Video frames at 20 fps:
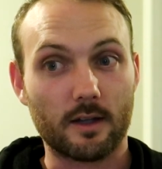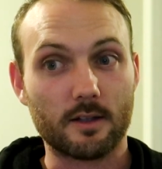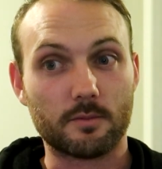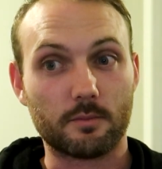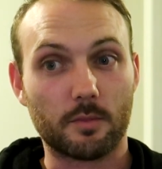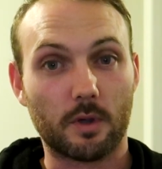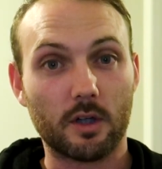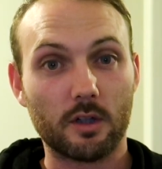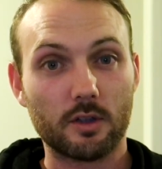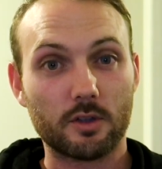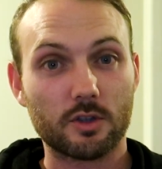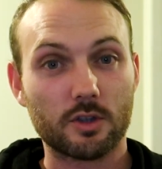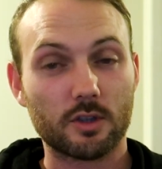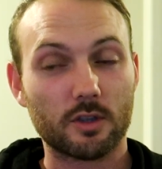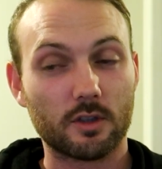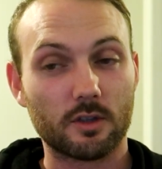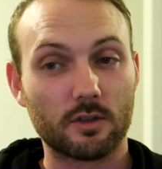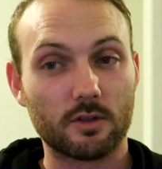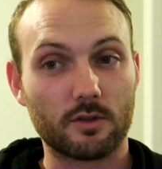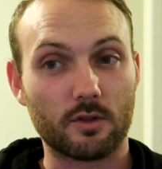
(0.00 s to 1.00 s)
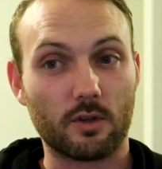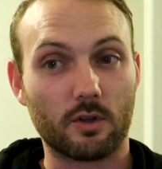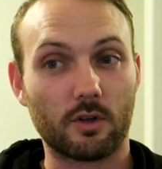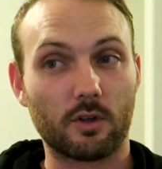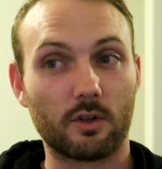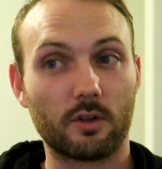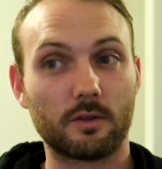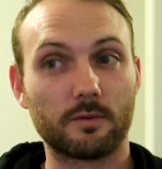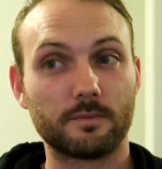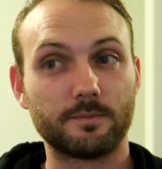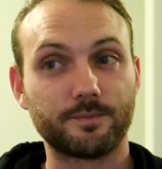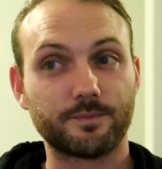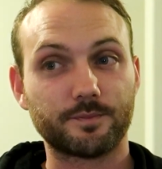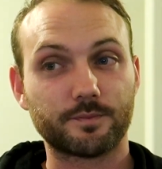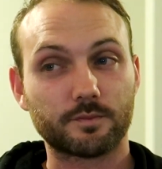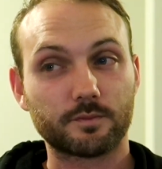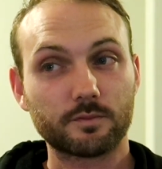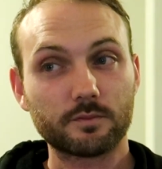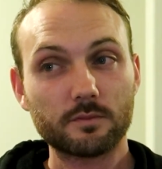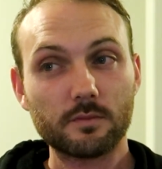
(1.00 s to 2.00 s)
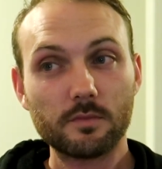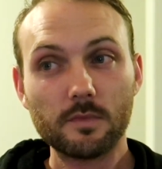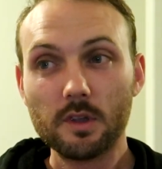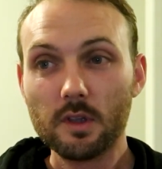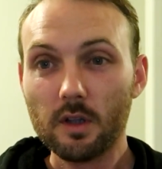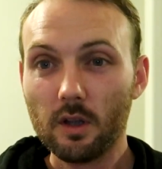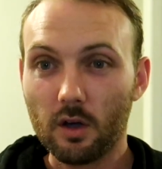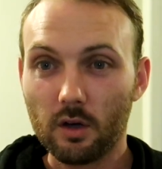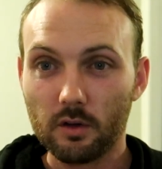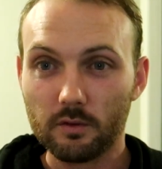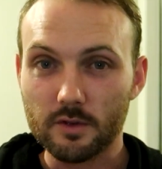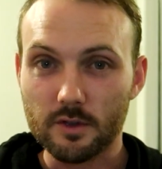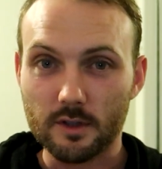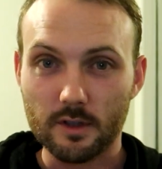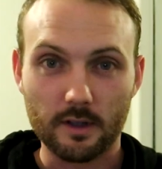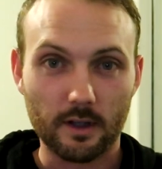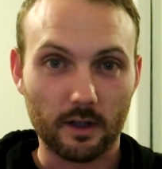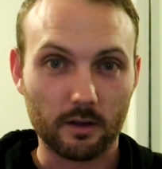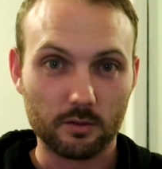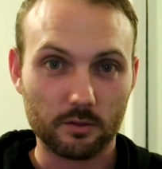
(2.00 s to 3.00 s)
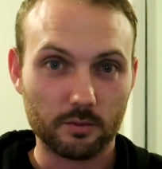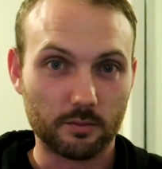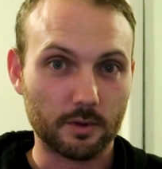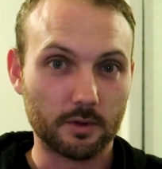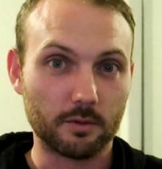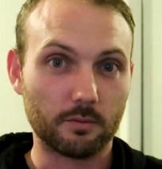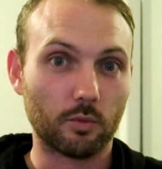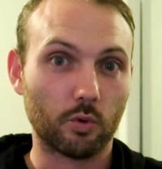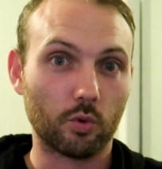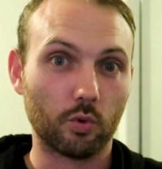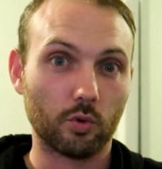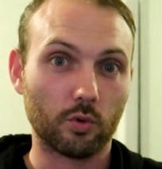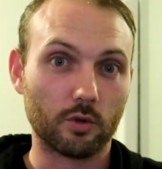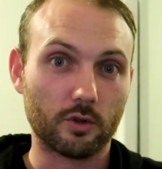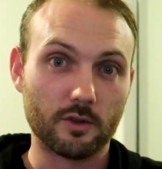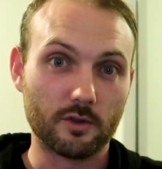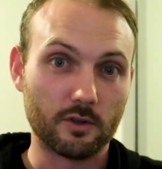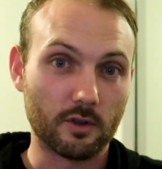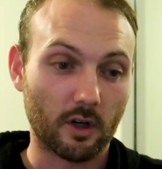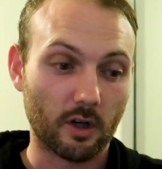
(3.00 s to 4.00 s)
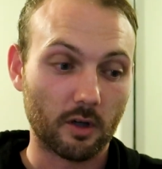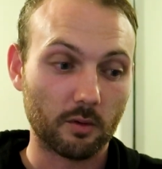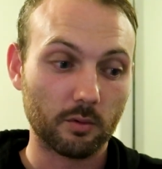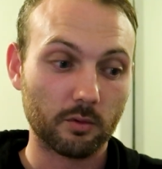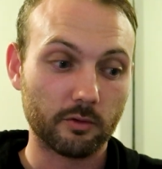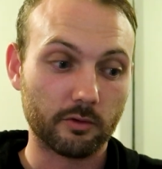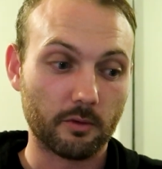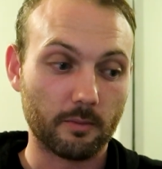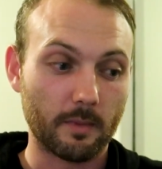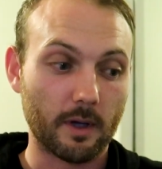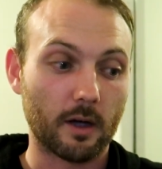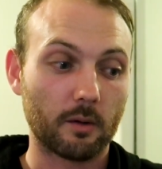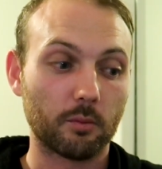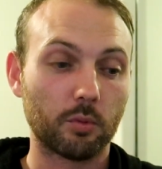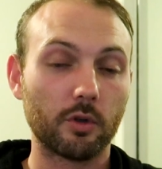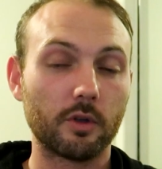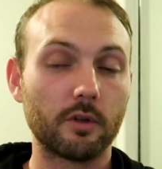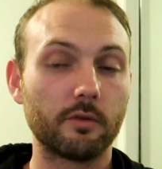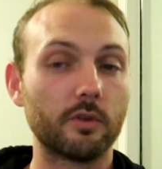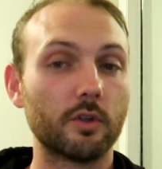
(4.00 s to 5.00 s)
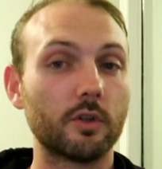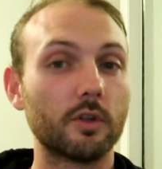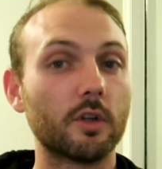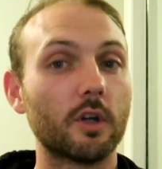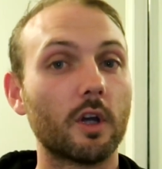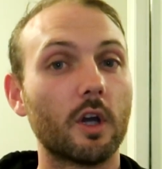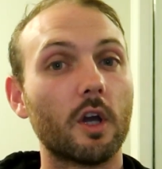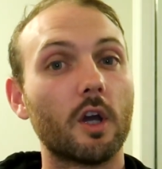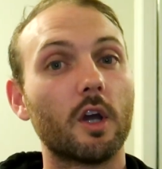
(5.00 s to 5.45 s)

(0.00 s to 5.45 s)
as much. So obviously that would be more desirable from our point of view.